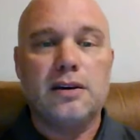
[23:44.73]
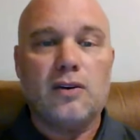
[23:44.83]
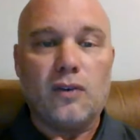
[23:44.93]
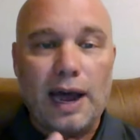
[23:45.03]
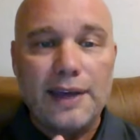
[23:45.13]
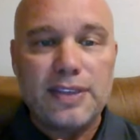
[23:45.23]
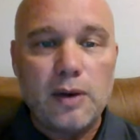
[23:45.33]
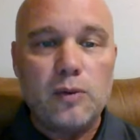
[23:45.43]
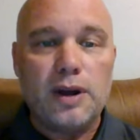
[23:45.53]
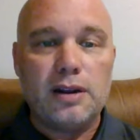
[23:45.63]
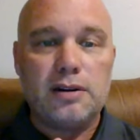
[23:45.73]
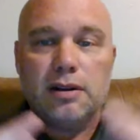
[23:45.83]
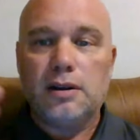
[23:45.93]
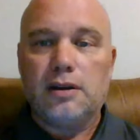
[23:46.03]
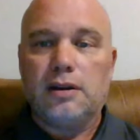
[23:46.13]
like they went
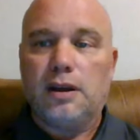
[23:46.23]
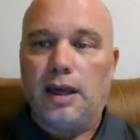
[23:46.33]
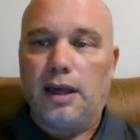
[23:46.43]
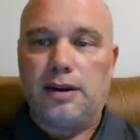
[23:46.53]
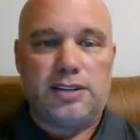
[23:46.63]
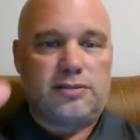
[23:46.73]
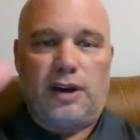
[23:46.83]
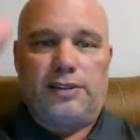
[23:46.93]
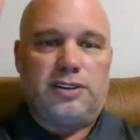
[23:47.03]
and just like